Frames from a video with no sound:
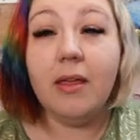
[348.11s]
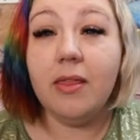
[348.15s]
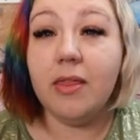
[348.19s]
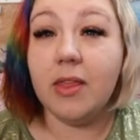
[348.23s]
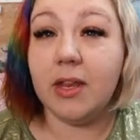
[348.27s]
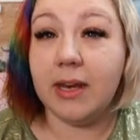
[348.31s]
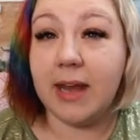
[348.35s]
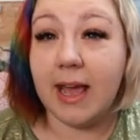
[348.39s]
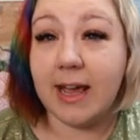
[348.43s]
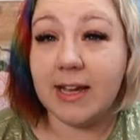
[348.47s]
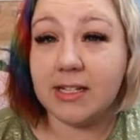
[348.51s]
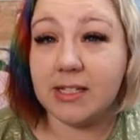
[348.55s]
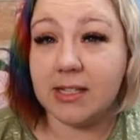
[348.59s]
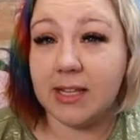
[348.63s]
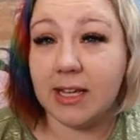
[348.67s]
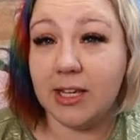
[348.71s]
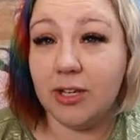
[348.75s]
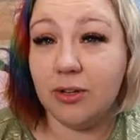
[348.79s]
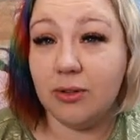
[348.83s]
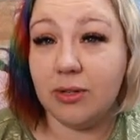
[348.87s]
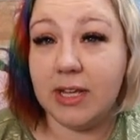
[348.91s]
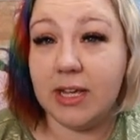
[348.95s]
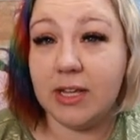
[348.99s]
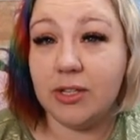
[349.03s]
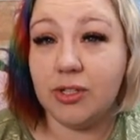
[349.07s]
The next thing
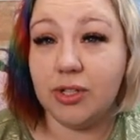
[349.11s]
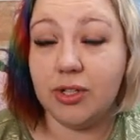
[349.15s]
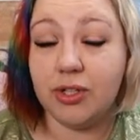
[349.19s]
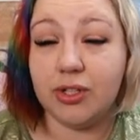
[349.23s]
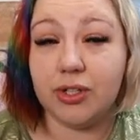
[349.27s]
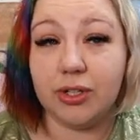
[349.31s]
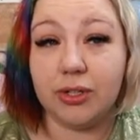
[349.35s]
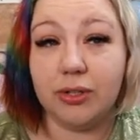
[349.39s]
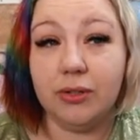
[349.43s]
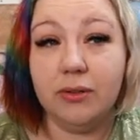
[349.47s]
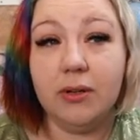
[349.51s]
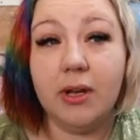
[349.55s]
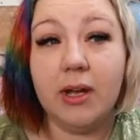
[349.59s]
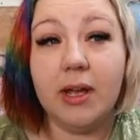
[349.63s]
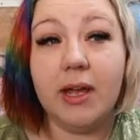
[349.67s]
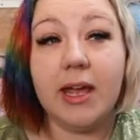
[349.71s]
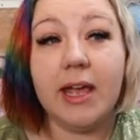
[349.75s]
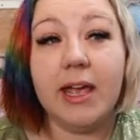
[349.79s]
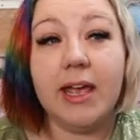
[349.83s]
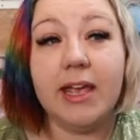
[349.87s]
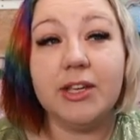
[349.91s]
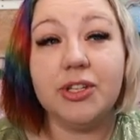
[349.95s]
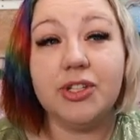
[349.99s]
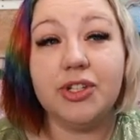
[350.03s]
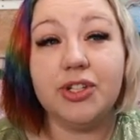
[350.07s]
you'll need to do
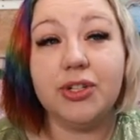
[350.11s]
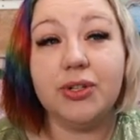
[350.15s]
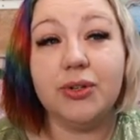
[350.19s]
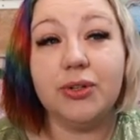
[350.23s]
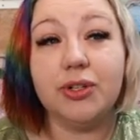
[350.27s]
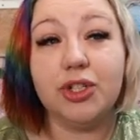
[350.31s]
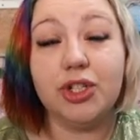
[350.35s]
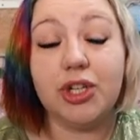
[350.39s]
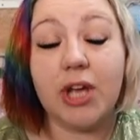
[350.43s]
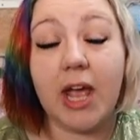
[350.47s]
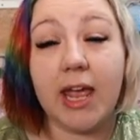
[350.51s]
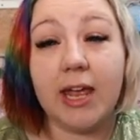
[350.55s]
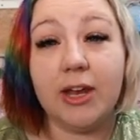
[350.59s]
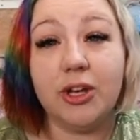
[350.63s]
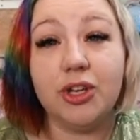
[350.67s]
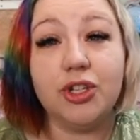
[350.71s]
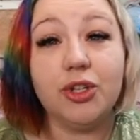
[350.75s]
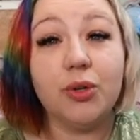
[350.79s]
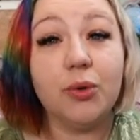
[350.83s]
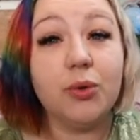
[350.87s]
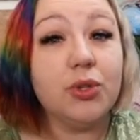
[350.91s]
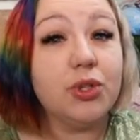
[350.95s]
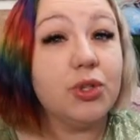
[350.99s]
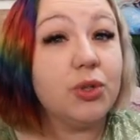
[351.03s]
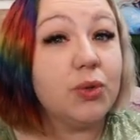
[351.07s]
is to change
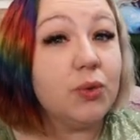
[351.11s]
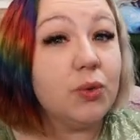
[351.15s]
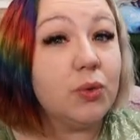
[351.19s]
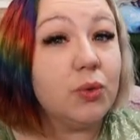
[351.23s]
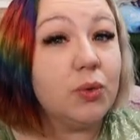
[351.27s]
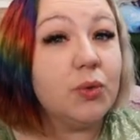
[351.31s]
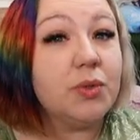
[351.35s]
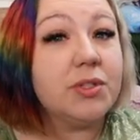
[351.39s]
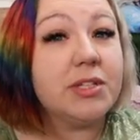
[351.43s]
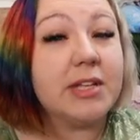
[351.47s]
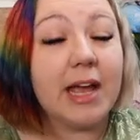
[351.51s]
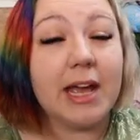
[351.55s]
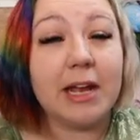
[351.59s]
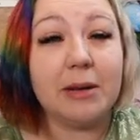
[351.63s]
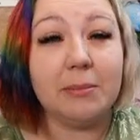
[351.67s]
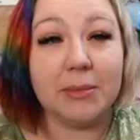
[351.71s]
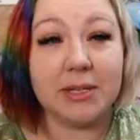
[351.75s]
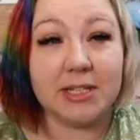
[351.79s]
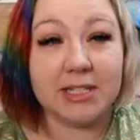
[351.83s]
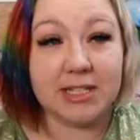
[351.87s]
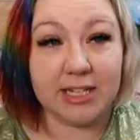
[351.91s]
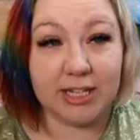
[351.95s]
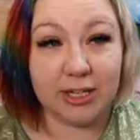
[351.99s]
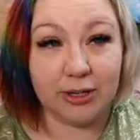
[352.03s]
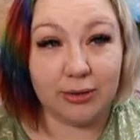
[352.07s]
your tools and
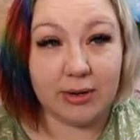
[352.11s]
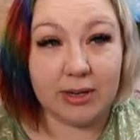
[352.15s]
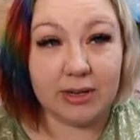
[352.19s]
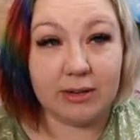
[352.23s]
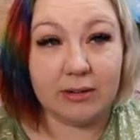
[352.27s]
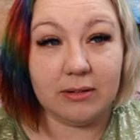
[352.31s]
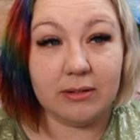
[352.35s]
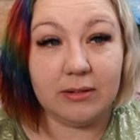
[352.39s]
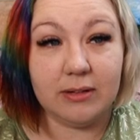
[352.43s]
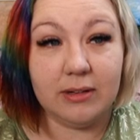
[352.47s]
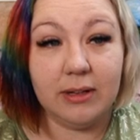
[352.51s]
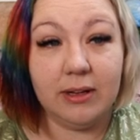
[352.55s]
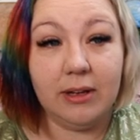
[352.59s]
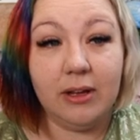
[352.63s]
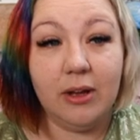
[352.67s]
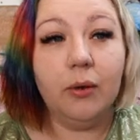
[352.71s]
material.